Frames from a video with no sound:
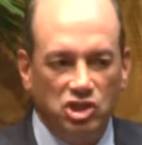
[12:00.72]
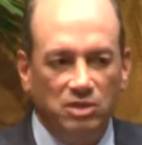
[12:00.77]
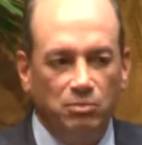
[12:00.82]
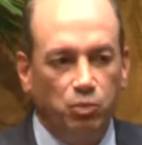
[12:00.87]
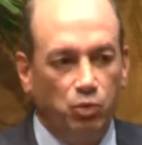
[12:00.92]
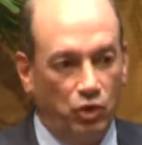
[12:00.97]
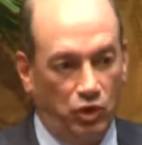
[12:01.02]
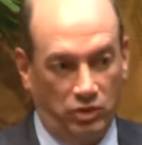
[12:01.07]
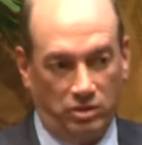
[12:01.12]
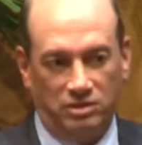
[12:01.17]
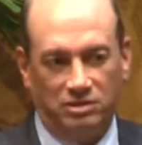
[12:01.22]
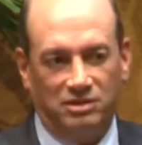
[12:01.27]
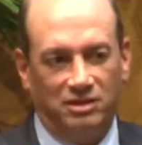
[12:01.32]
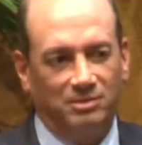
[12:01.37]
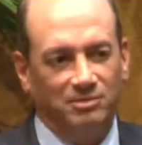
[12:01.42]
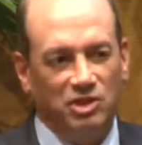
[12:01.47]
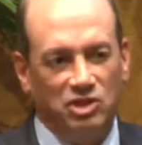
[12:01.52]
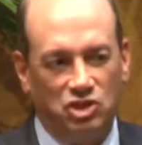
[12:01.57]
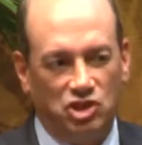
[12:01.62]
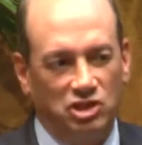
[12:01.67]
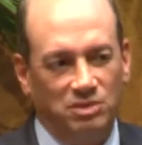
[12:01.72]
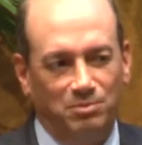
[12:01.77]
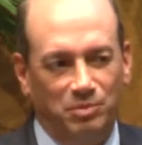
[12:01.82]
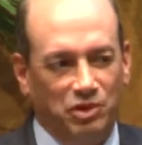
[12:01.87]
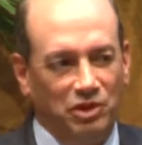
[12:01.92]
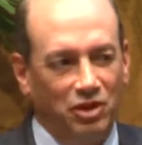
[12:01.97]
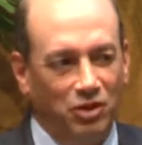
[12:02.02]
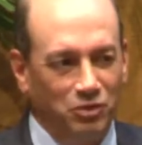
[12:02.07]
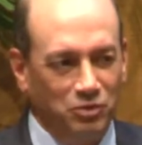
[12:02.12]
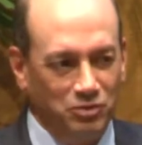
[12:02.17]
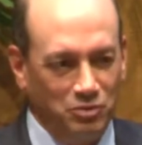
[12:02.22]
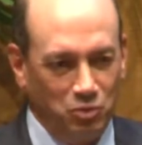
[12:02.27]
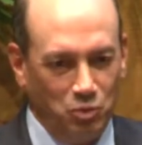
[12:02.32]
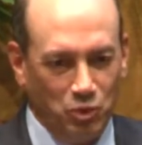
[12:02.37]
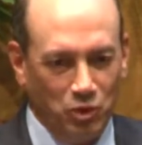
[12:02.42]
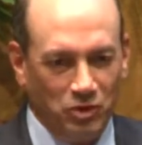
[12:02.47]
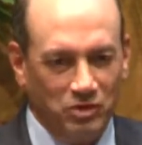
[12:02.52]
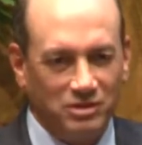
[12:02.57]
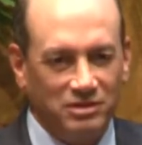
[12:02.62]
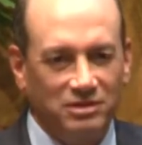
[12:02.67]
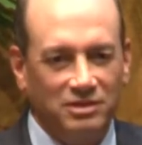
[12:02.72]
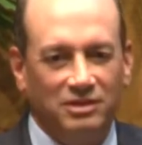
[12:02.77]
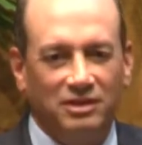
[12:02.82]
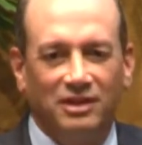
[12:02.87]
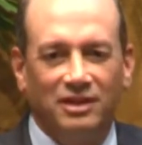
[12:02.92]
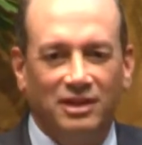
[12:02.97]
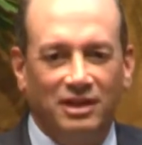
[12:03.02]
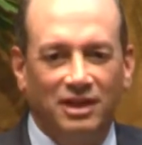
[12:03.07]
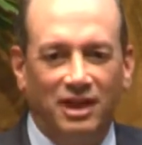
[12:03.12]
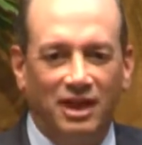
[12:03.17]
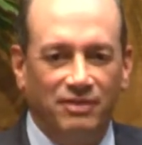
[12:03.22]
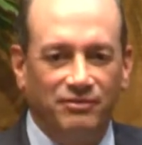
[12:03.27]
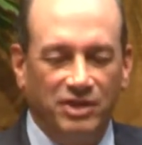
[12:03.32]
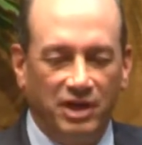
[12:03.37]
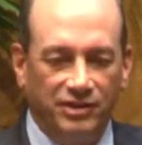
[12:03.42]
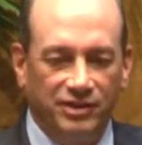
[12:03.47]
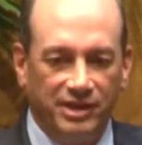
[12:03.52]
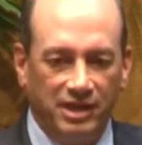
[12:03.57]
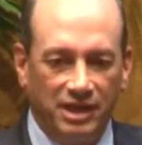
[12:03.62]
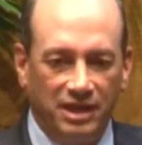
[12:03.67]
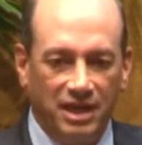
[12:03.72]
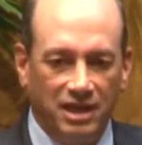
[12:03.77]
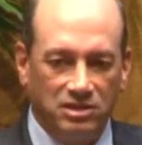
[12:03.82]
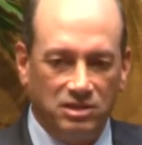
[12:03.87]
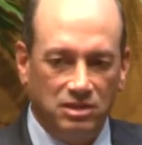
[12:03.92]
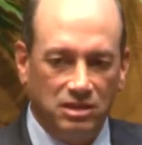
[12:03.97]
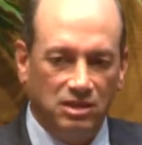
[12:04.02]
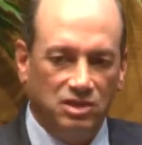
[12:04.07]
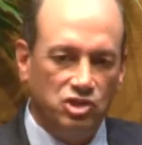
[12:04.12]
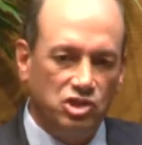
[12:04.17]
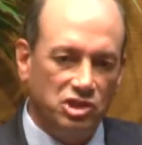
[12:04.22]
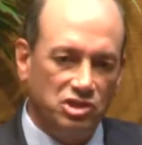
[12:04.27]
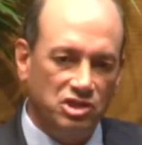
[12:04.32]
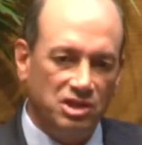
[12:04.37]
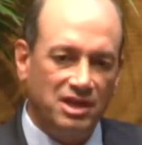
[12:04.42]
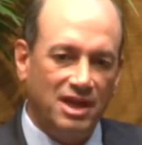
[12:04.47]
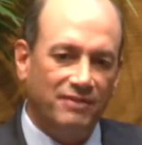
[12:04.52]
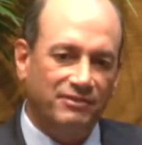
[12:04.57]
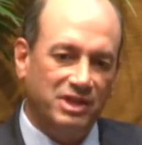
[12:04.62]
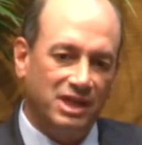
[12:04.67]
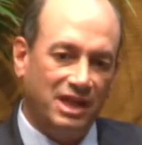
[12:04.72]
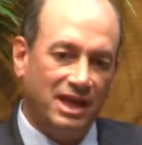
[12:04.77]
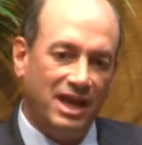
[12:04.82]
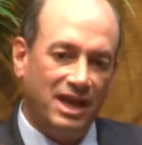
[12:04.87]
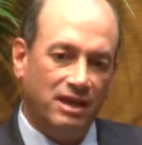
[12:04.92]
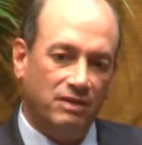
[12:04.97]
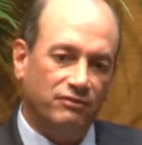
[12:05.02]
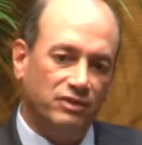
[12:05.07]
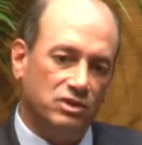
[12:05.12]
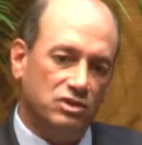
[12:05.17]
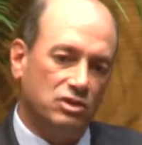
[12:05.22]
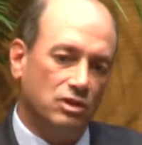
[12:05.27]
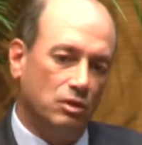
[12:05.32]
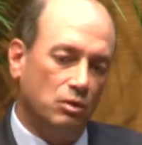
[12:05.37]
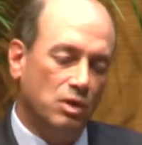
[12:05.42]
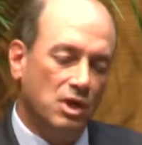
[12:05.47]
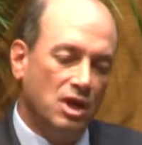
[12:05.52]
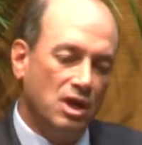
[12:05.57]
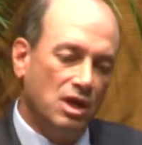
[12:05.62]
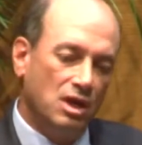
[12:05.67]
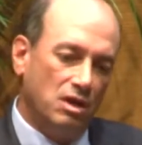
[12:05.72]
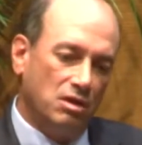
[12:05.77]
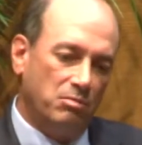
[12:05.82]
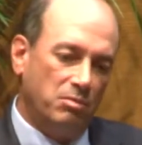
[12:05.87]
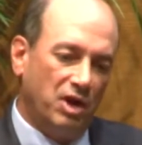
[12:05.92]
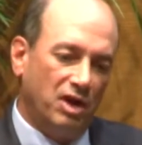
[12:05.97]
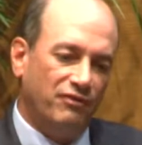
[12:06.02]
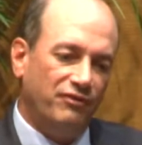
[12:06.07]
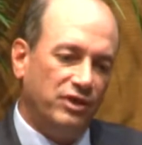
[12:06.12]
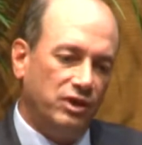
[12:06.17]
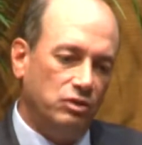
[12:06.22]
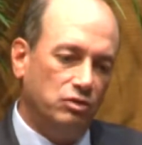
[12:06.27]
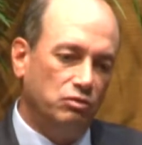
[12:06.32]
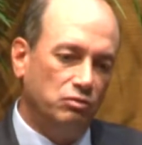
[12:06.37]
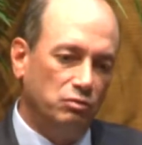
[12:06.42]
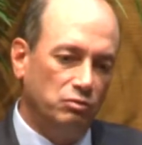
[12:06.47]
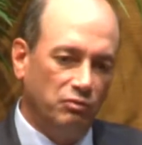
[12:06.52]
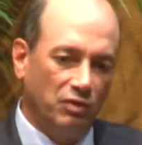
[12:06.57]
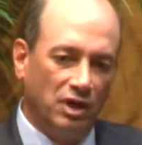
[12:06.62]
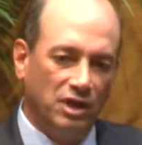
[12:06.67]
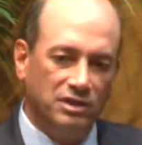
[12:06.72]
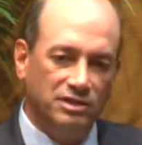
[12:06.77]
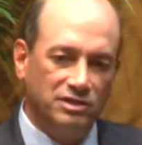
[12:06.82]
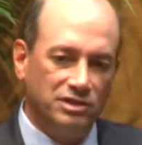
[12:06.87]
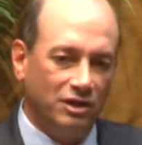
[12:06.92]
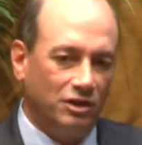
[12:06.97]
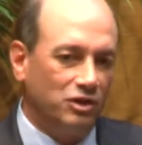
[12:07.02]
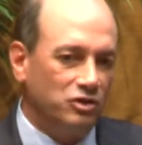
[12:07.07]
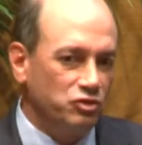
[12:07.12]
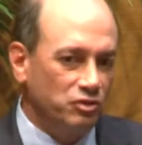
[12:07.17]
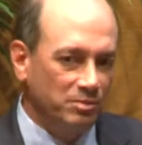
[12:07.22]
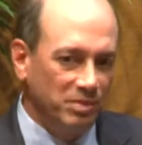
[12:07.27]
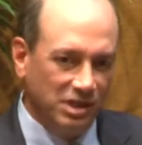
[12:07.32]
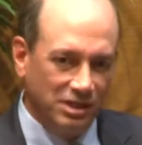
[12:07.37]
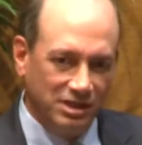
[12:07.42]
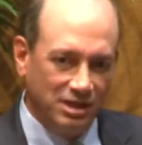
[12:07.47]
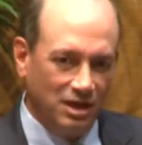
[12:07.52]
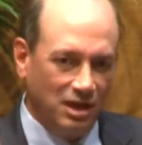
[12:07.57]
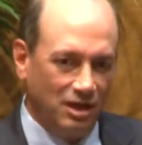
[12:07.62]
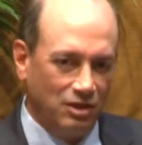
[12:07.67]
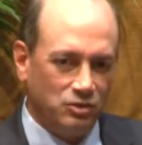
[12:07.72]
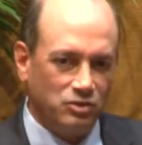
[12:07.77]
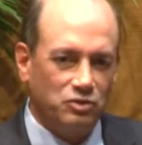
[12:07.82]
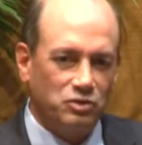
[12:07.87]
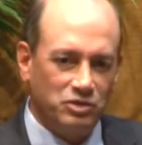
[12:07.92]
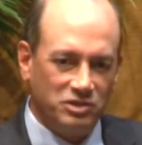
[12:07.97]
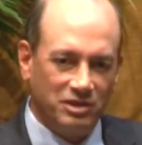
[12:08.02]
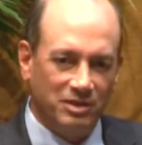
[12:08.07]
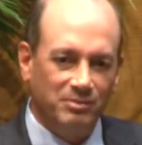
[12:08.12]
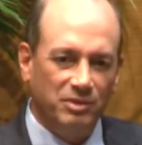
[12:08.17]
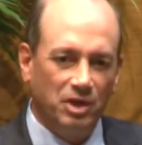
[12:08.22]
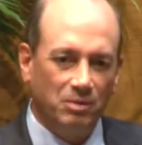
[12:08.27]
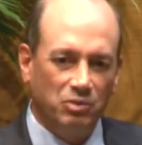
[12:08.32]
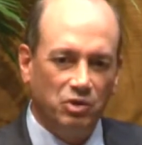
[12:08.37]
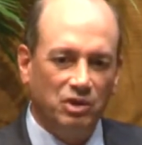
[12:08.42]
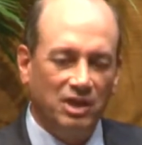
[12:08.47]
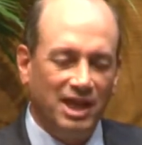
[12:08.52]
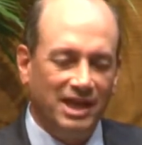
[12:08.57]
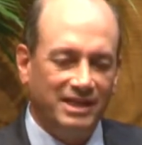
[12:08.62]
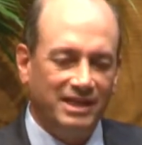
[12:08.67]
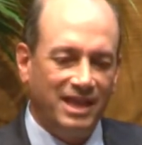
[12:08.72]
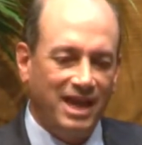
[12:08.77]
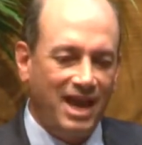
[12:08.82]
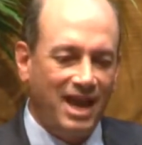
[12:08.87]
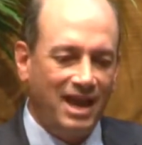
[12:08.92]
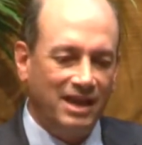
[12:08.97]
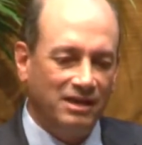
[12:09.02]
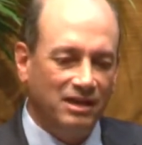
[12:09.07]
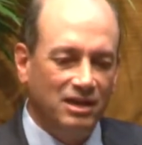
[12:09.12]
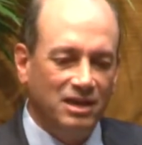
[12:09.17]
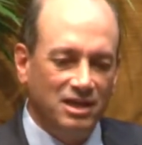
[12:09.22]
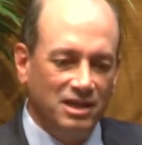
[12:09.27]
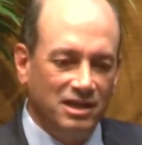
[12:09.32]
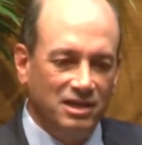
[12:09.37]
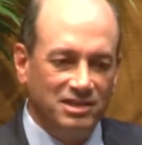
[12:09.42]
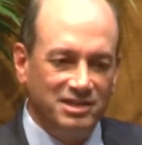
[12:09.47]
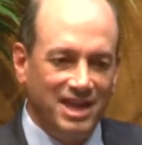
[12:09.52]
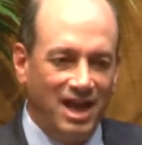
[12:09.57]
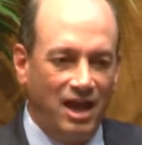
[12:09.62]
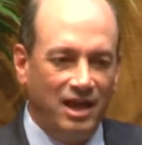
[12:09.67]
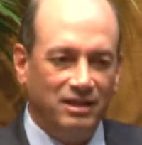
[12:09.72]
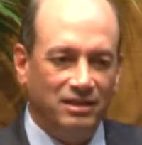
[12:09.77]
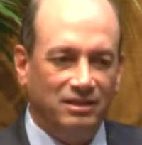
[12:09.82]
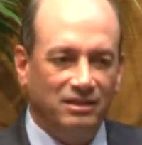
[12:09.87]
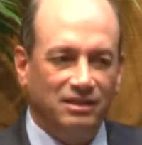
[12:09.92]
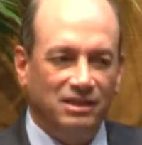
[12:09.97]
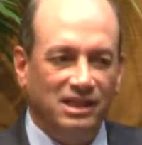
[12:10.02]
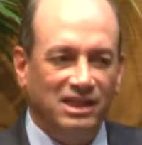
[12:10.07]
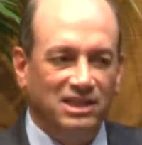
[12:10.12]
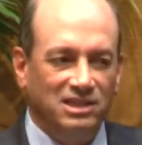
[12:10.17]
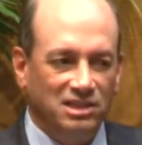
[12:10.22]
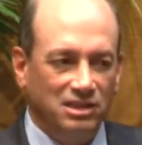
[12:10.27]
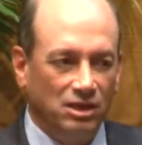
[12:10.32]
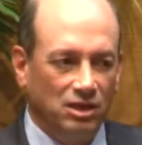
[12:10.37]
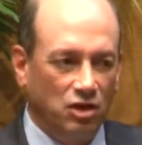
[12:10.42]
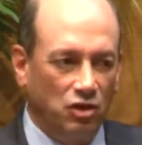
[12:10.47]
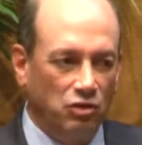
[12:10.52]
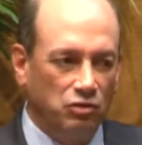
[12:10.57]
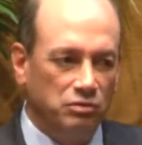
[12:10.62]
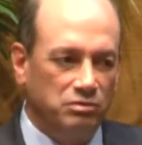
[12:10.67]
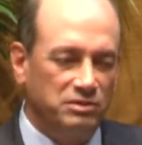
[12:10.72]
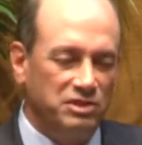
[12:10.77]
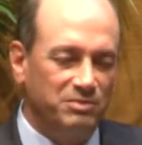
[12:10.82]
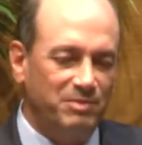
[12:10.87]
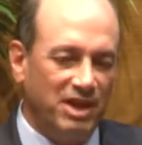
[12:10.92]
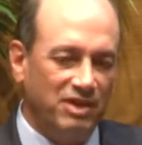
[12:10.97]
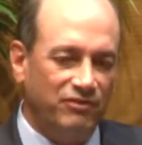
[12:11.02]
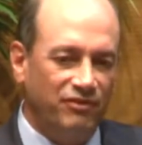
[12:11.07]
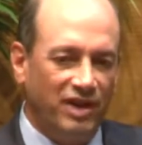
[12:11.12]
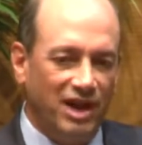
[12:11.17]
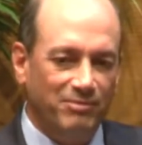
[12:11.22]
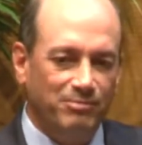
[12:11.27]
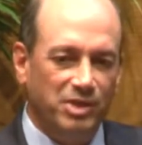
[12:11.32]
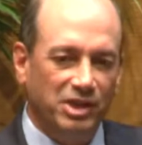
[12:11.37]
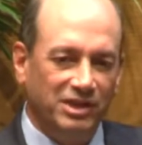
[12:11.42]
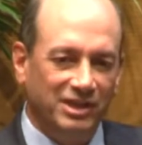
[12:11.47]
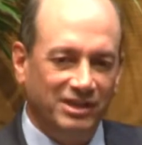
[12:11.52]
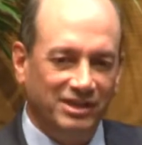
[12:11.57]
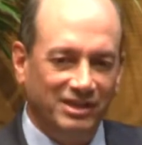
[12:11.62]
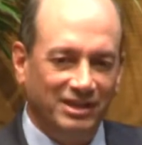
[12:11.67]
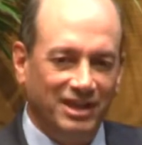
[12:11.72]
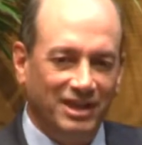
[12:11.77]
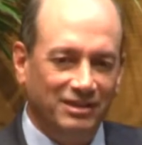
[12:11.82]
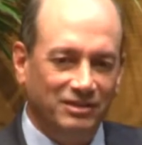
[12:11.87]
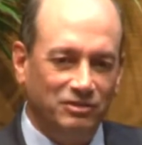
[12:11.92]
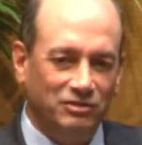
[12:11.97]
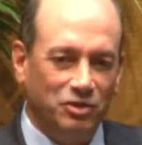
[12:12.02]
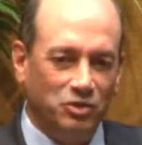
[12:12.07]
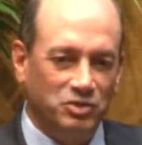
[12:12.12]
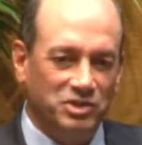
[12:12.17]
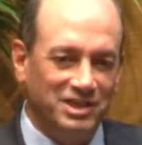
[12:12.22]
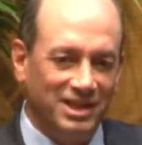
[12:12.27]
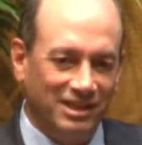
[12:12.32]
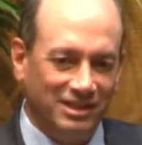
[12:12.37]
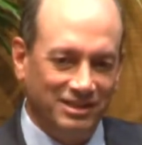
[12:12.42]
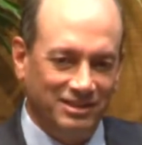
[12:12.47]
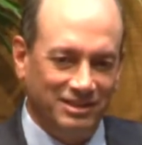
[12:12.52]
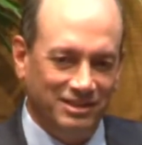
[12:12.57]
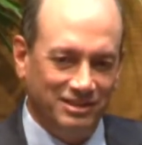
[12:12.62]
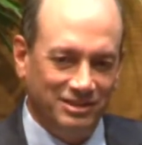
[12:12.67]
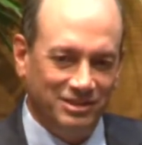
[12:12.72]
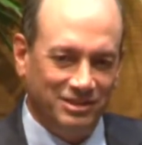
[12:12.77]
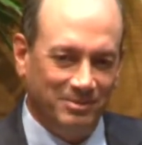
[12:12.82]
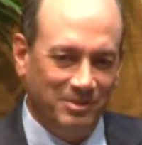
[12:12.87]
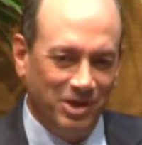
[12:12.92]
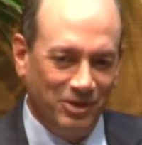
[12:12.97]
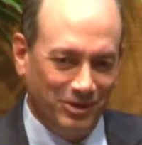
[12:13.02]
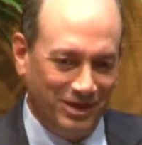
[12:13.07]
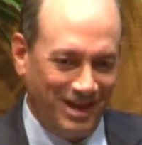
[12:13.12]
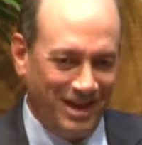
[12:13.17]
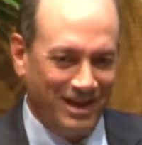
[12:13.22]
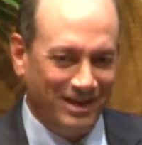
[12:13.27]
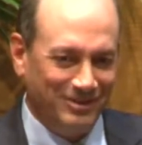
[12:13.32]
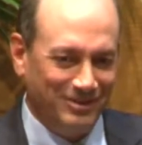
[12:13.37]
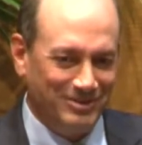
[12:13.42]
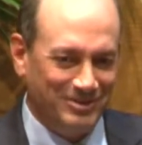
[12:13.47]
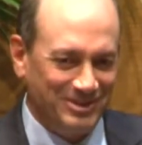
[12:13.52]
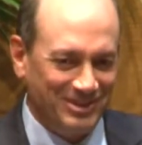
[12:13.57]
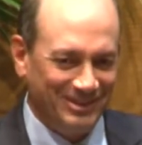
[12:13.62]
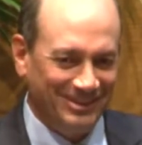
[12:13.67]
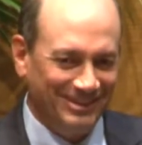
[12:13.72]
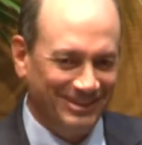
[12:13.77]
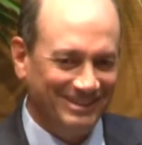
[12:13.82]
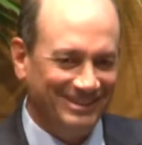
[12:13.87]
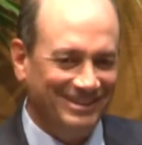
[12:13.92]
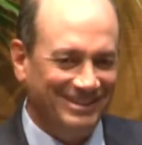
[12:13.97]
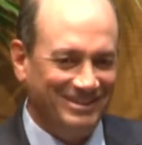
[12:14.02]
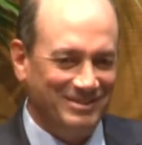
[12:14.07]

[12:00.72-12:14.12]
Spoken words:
cheap works. I mean, cheap alone works. I have nothing against it. It's just that you have to get out of it. So Buffett, who runs $100 billion or some number like that, it's not easy to go spend $5 billion and then go sell it to some other guy who's going to